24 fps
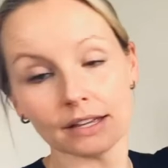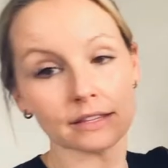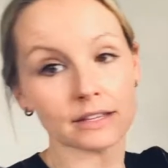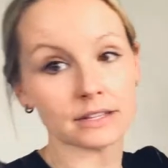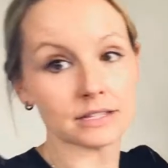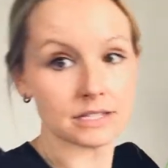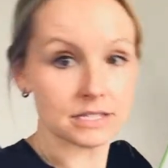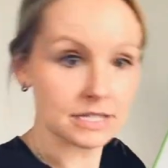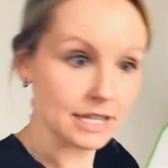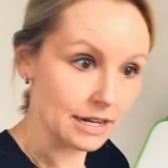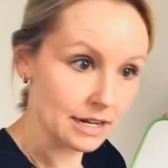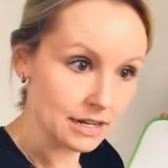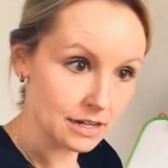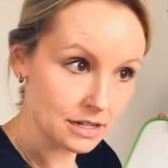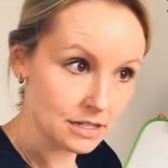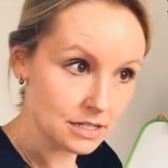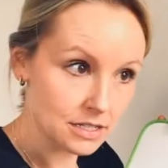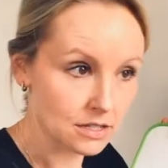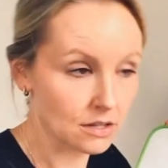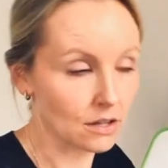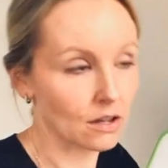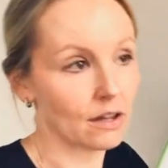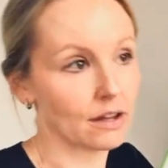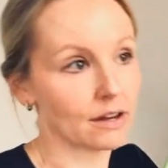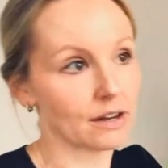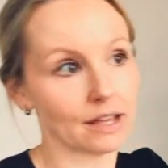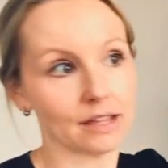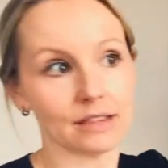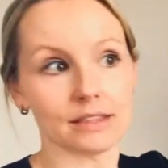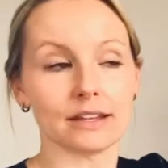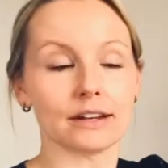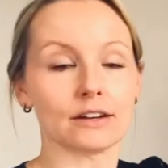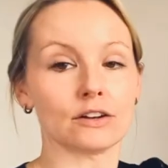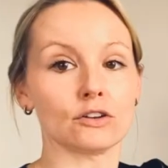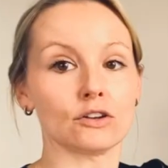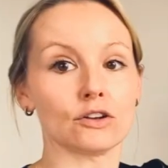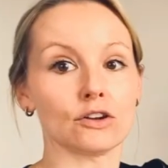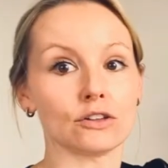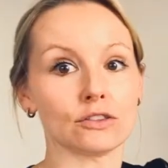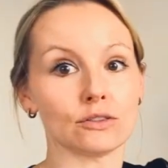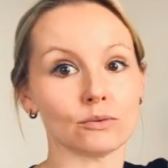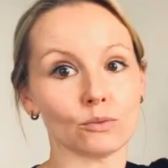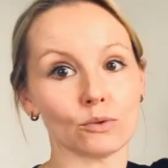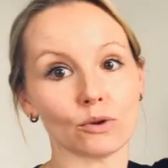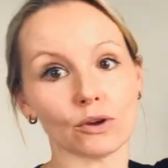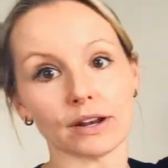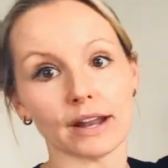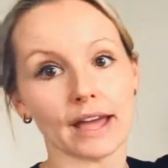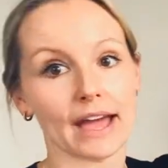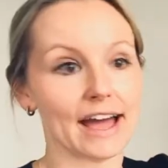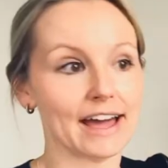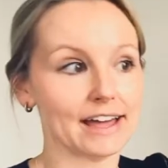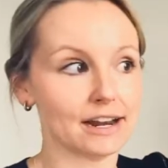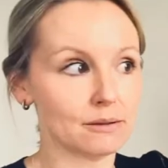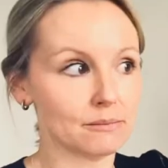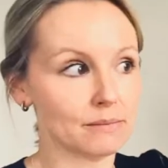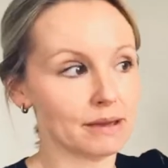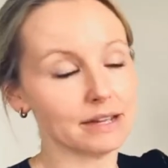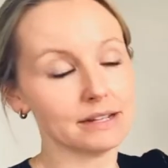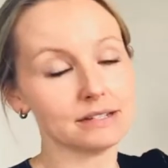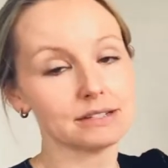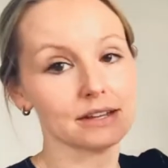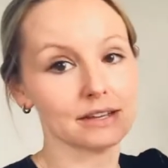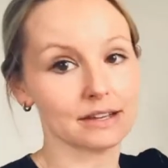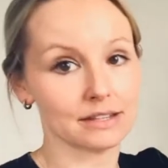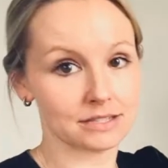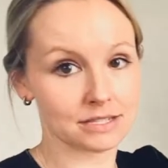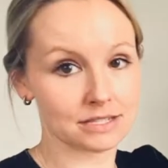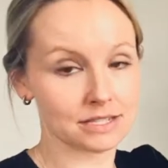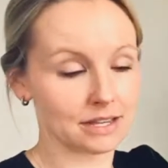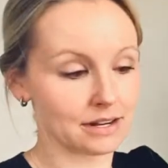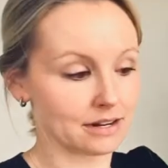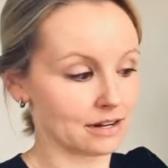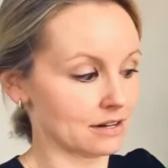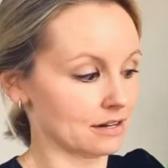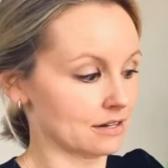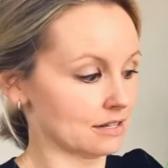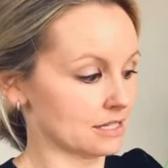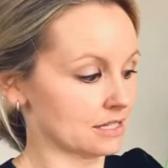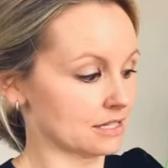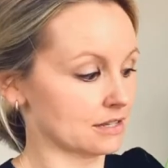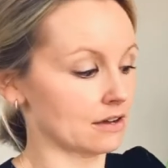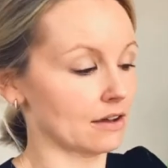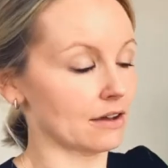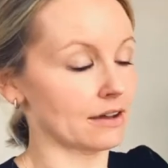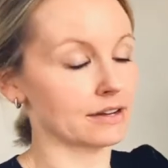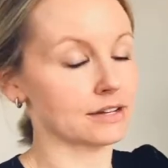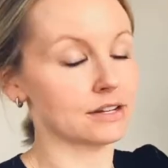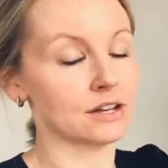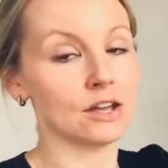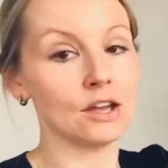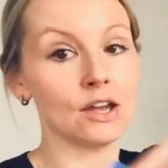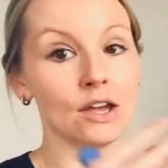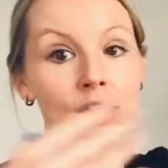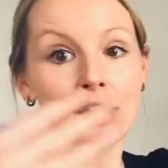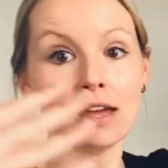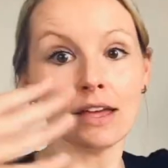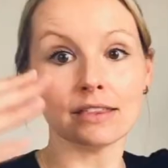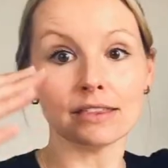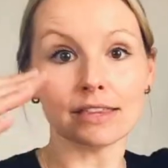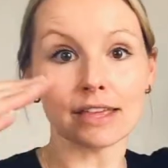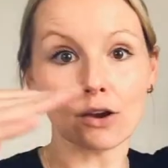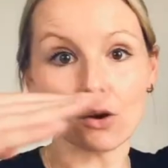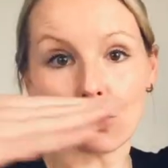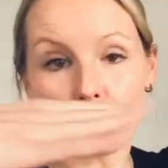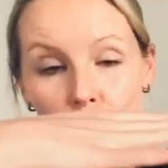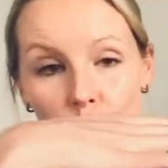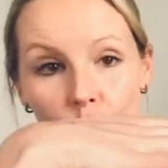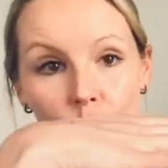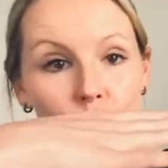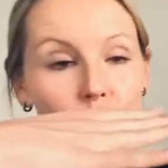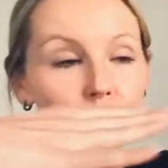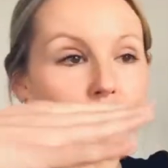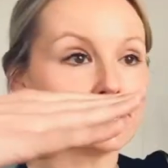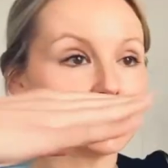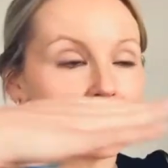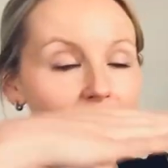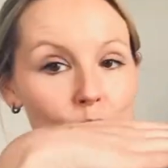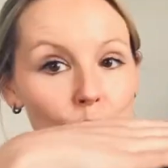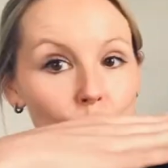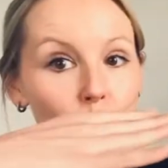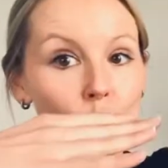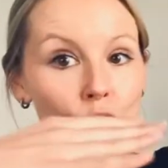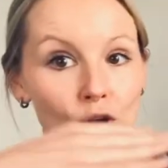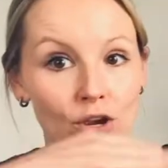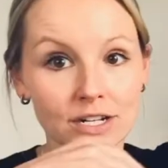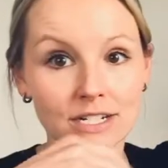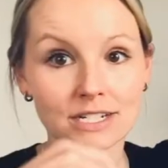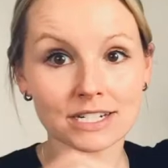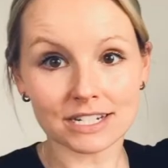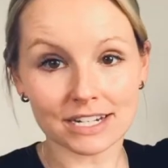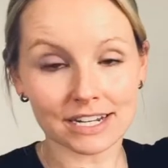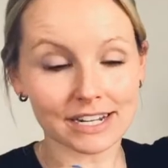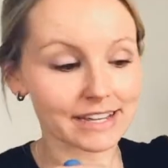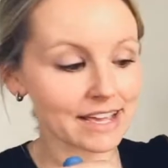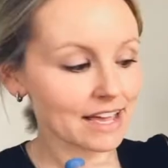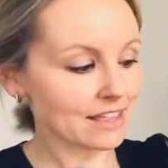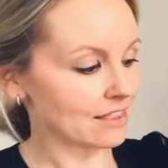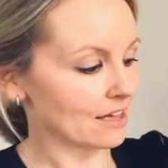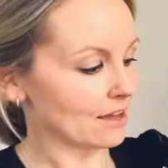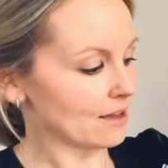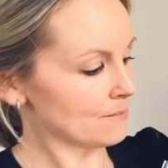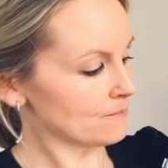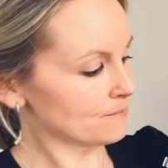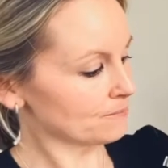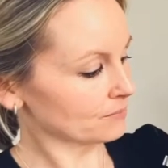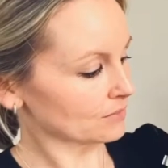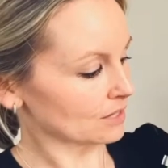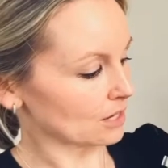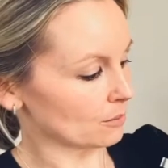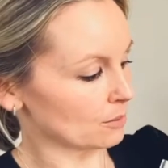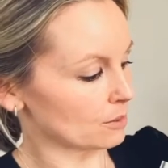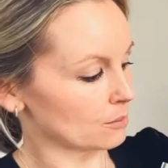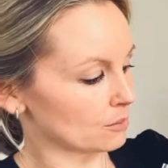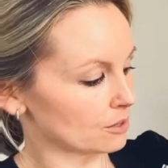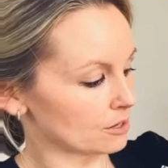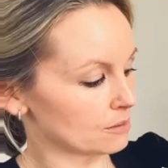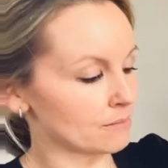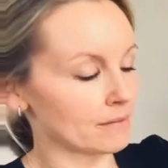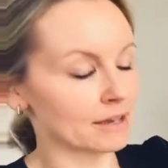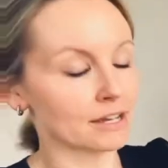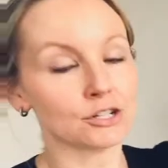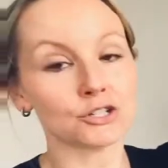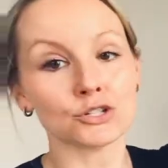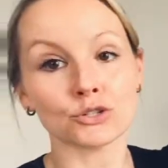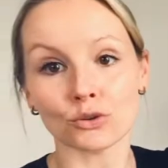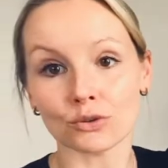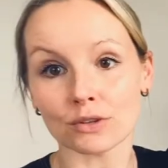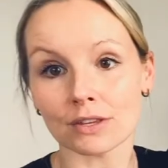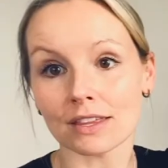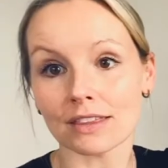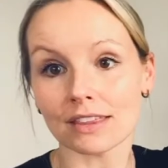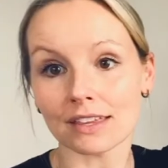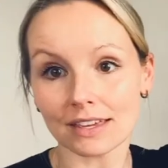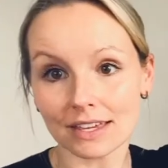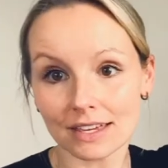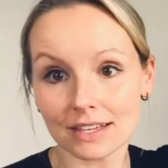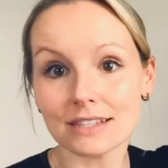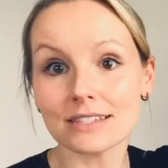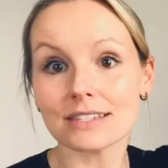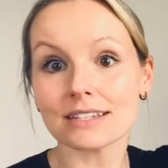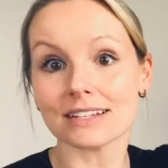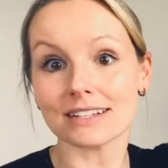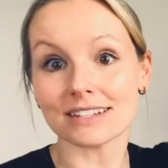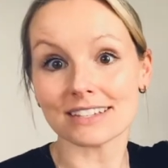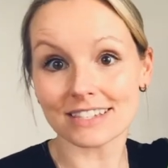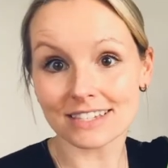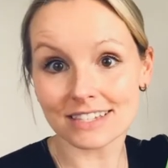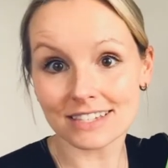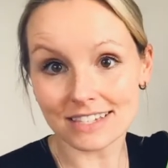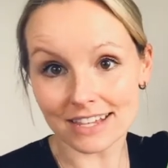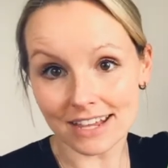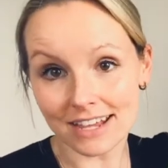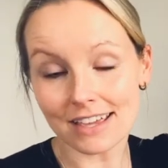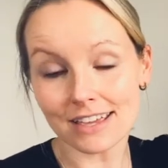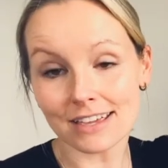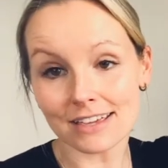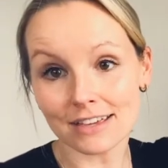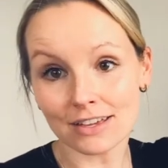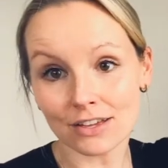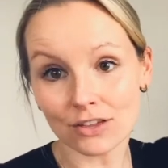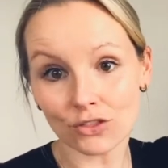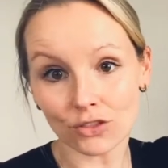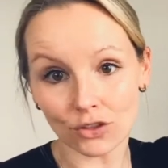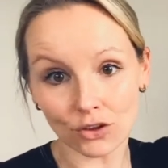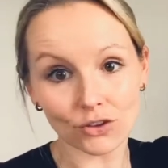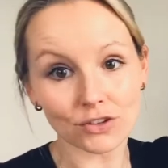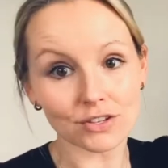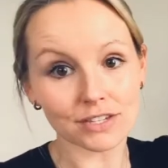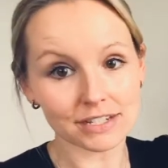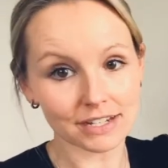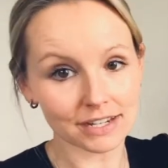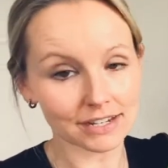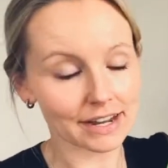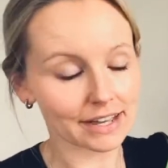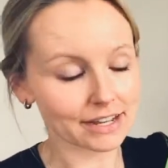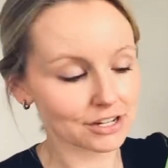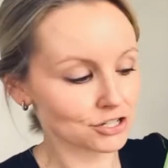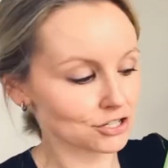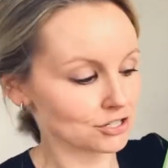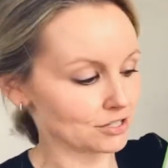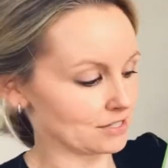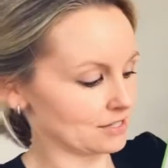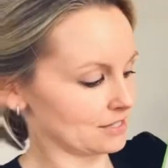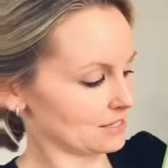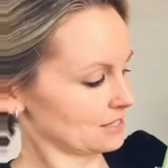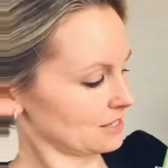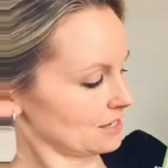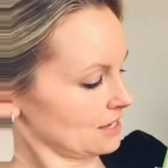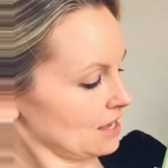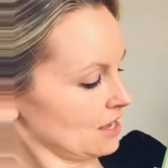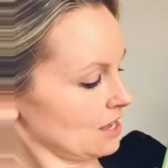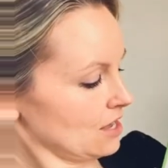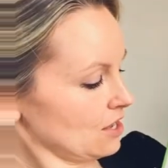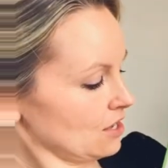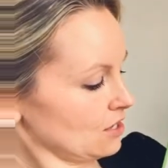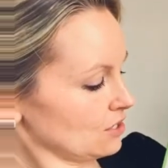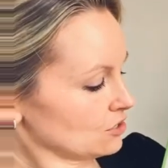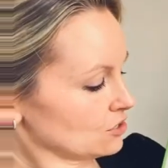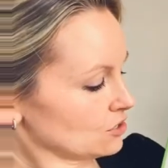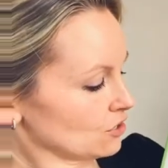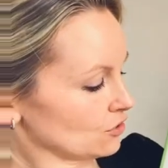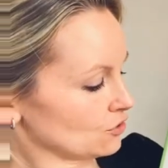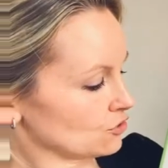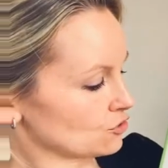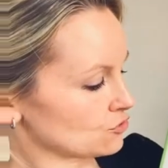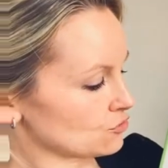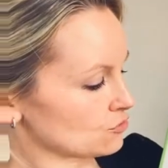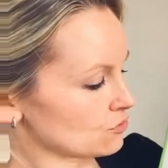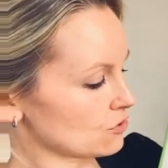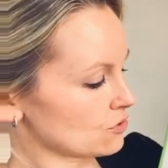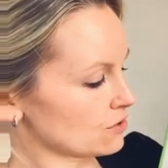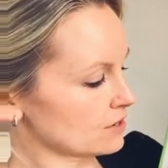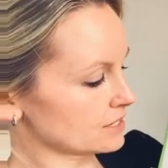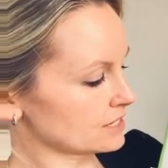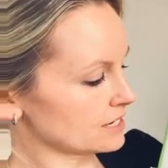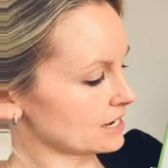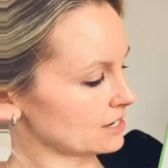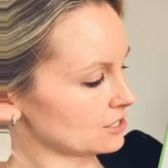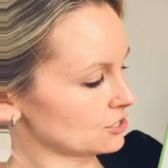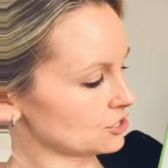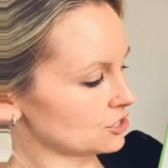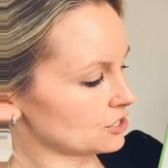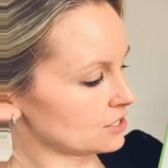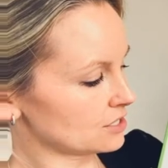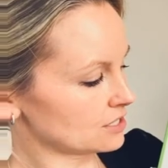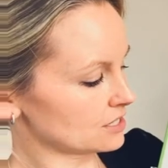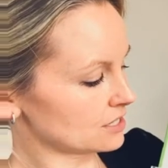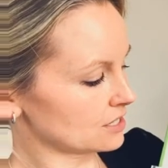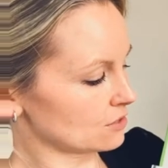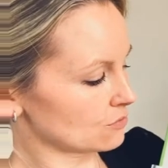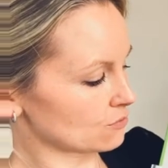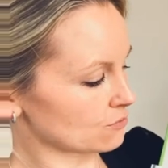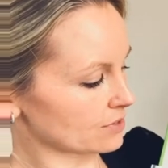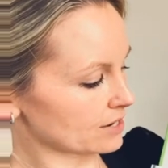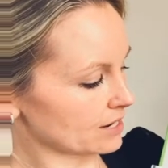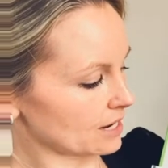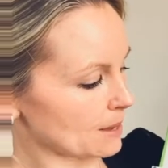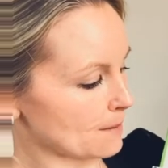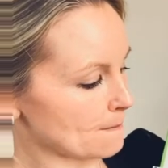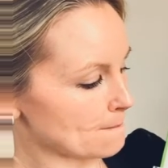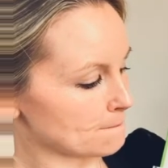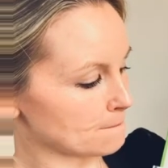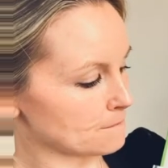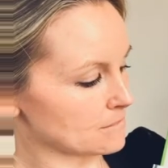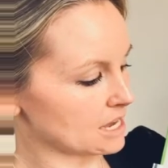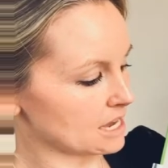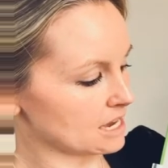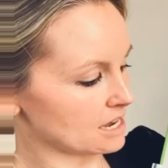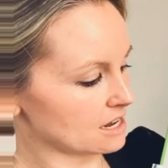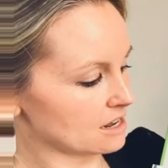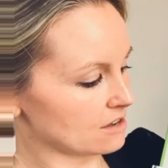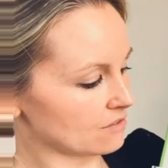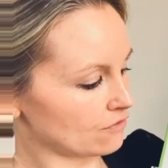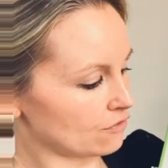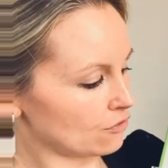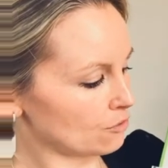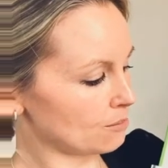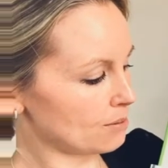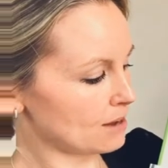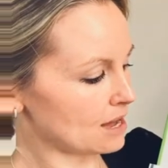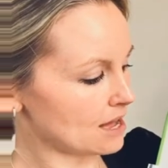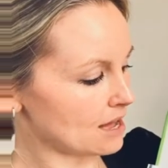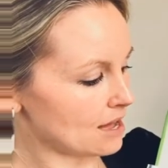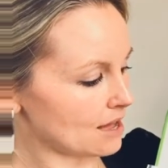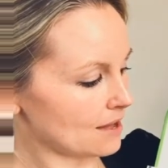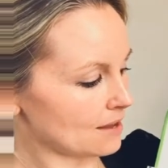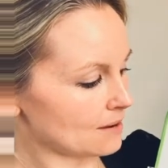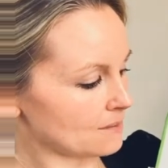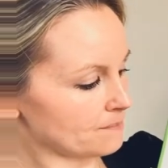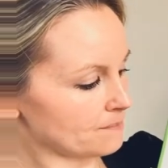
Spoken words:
set it aside, and then learn the word animate and set it aside. They're all networked together, and we want to make sure that the kids can see those connections. So draw attention to the really meaningful part,